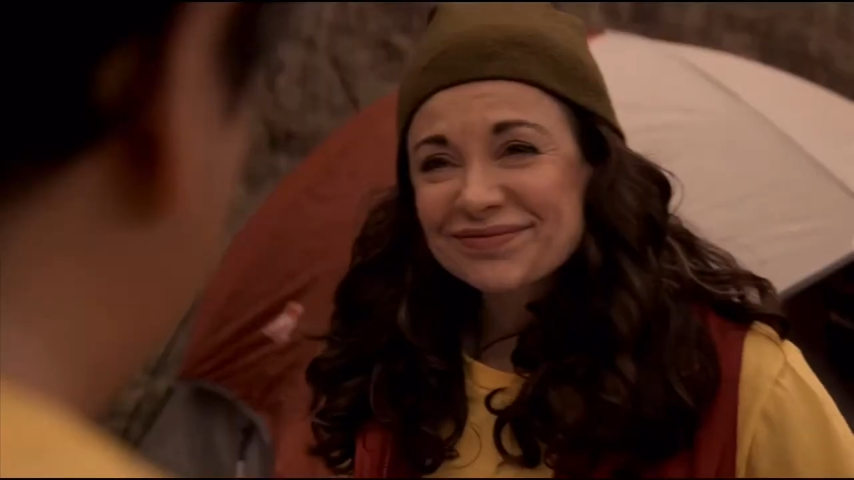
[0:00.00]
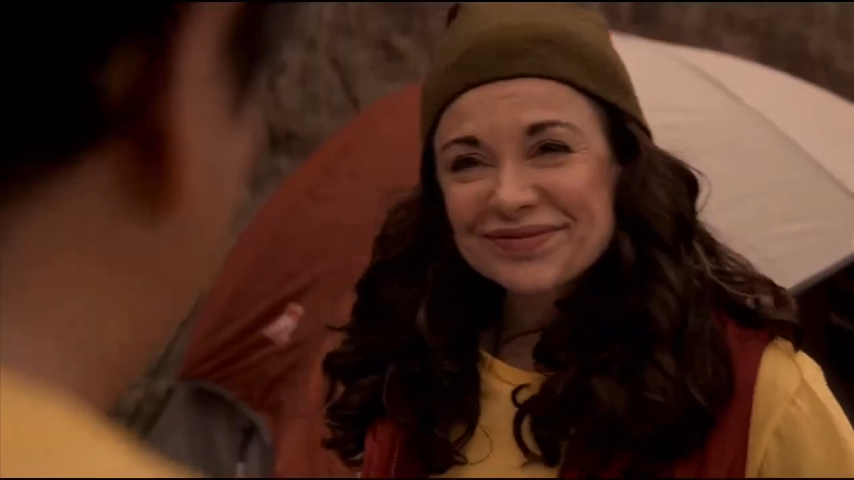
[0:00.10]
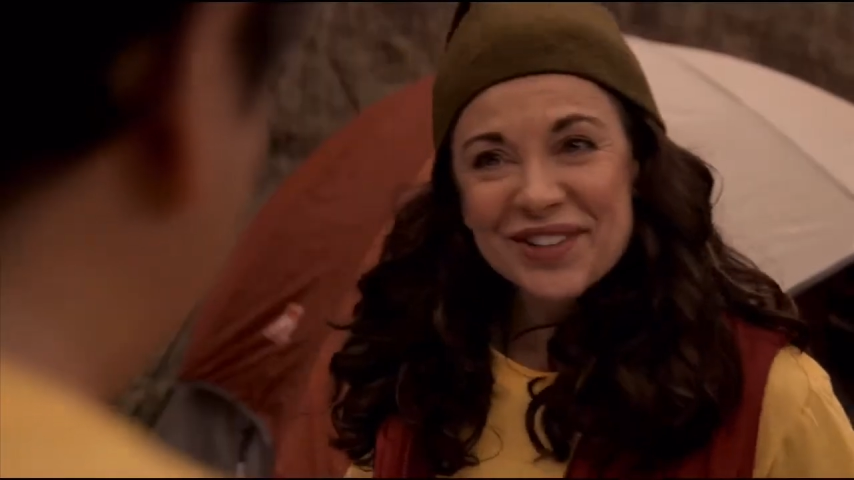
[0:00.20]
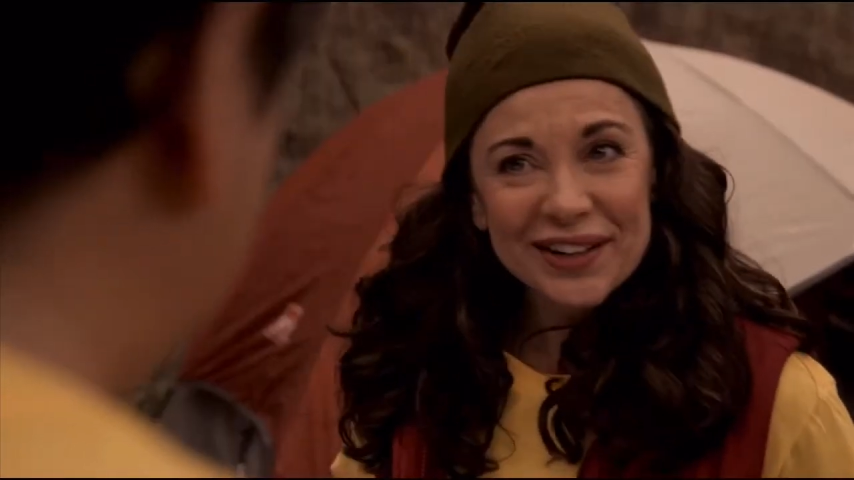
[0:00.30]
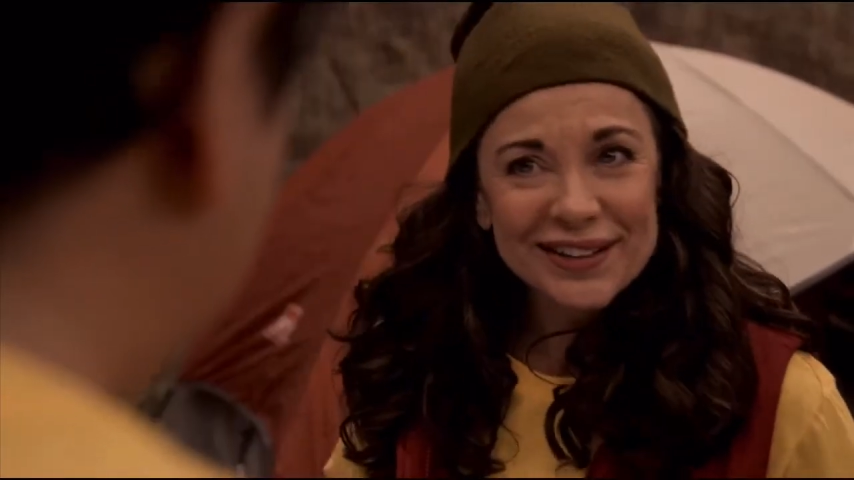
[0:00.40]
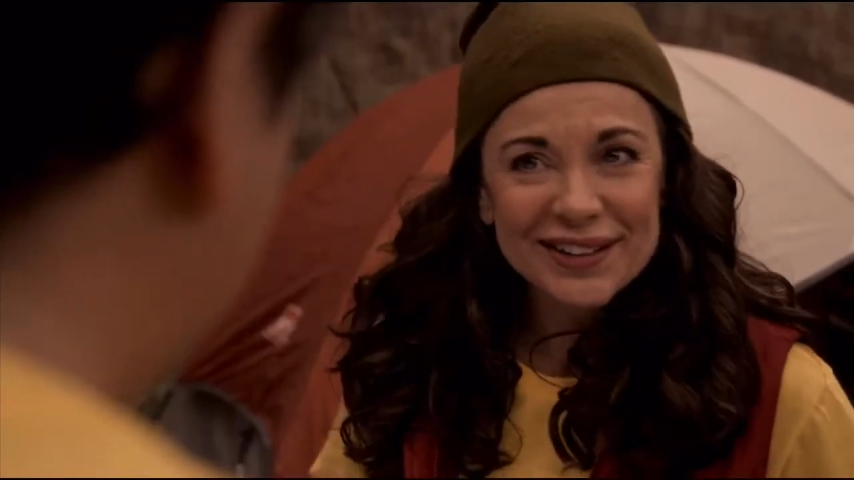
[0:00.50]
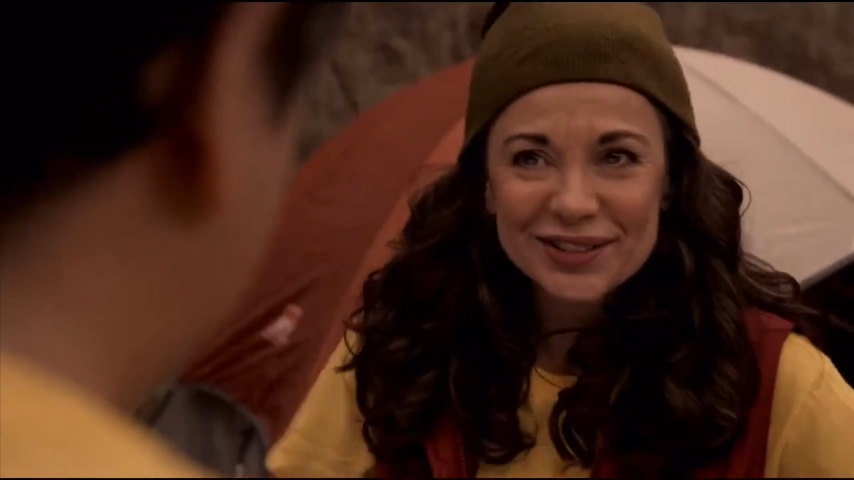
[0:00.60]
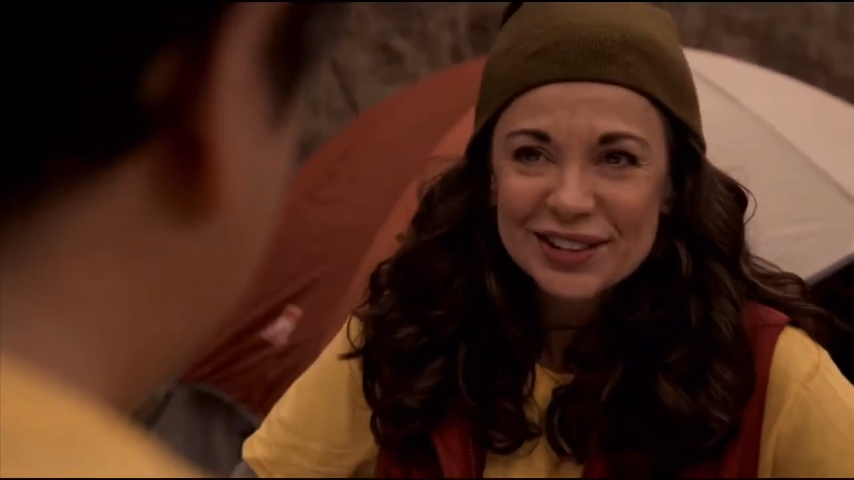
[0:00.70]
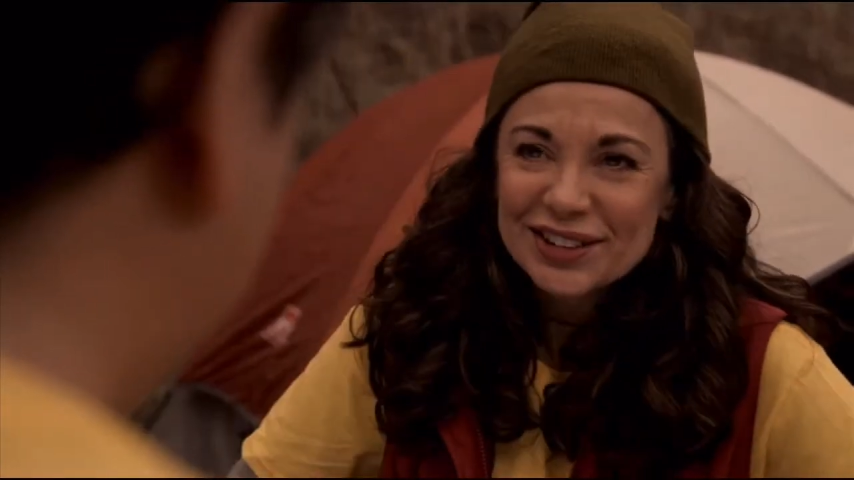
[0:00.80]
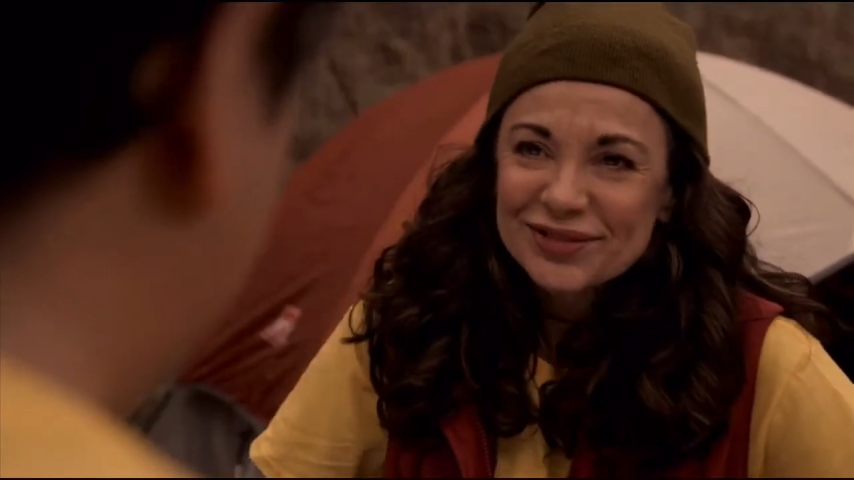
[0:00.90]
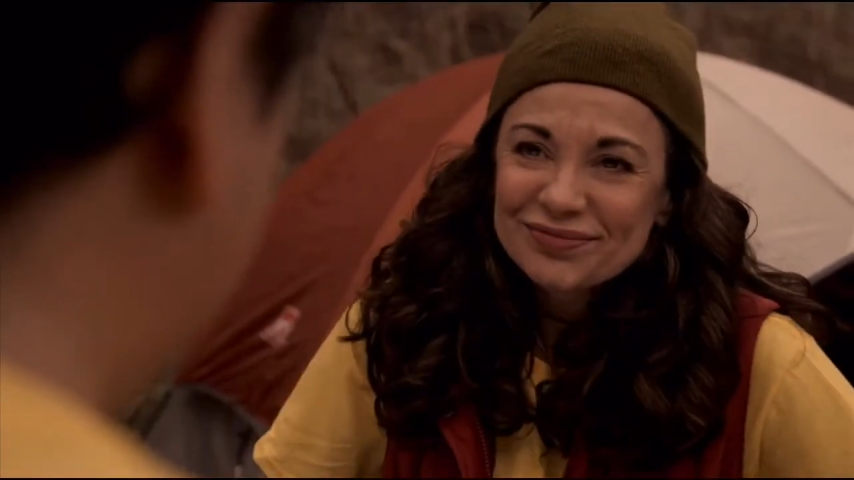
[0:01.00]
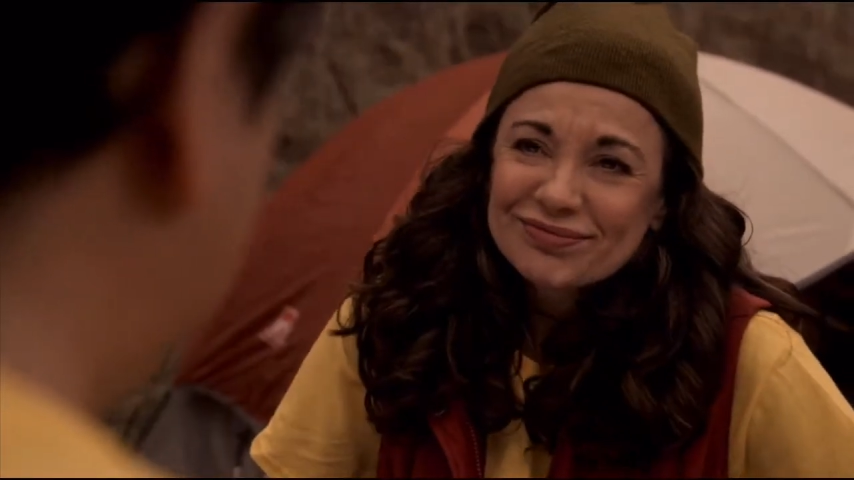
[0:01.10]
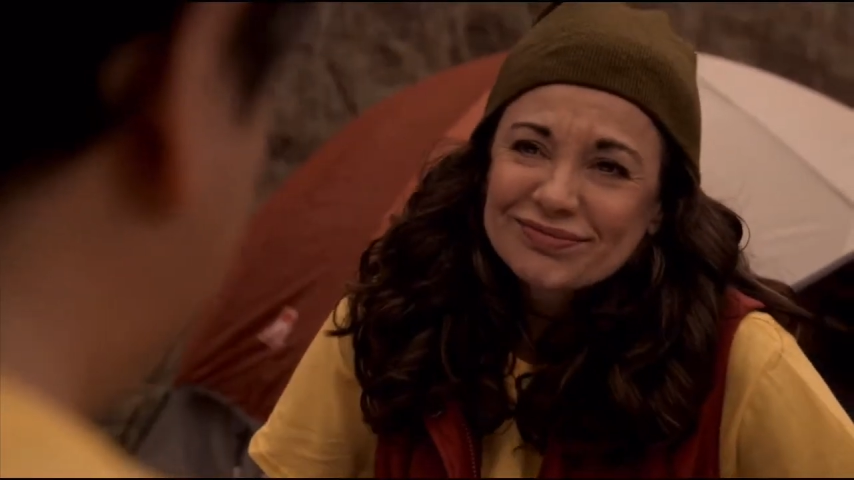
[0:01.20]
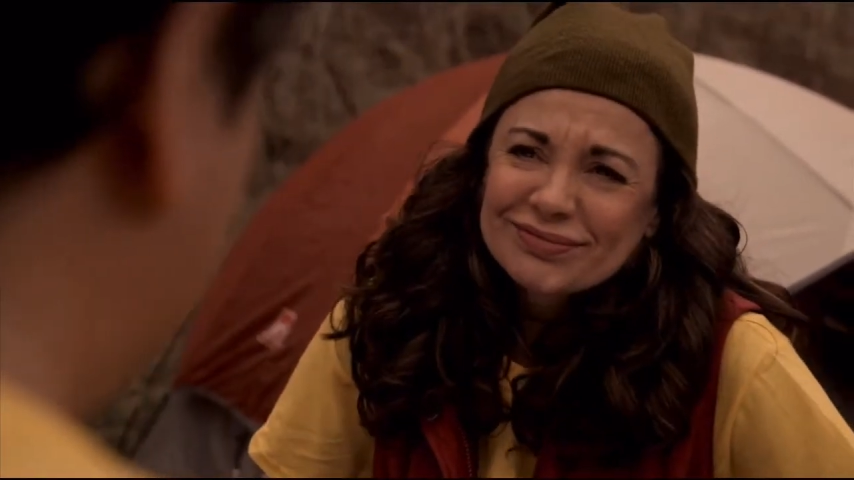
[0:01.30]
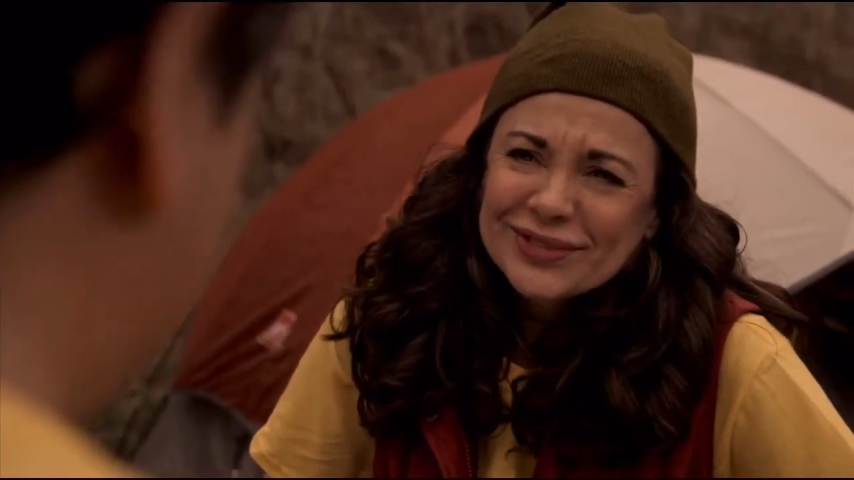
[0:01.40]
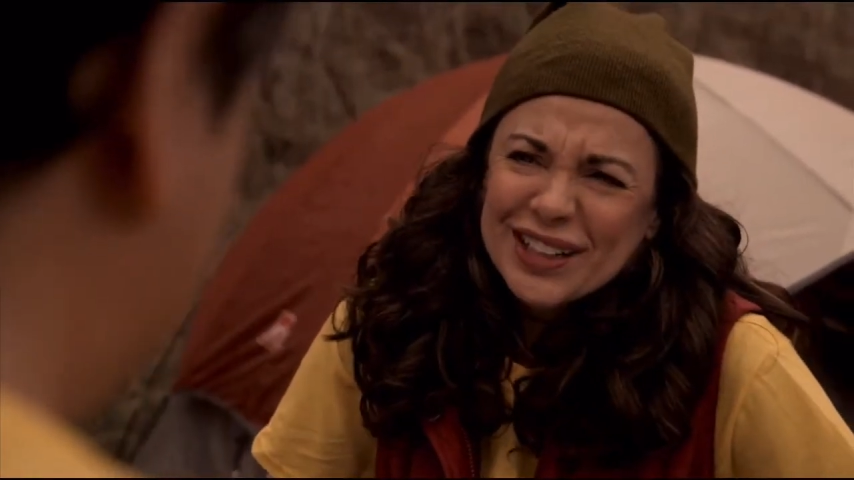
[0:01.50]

Yeah, well, I